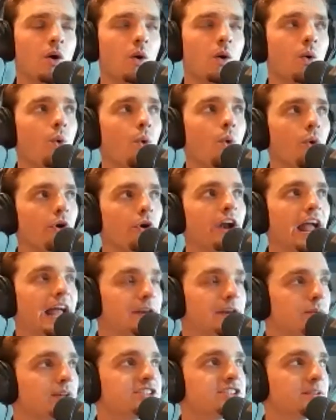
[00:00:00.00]
or
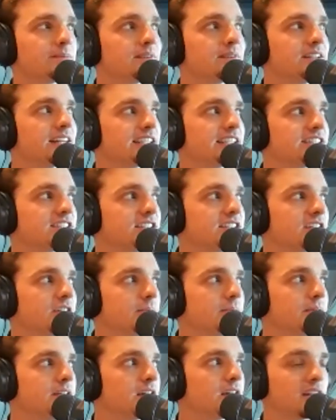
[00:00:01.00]
end with something that's going to
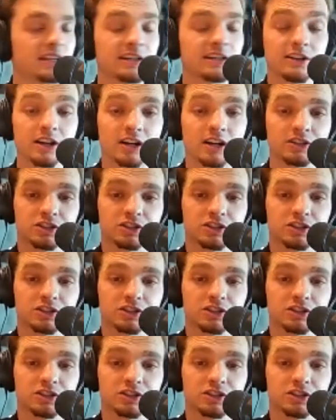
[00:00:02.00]
be a clear-cut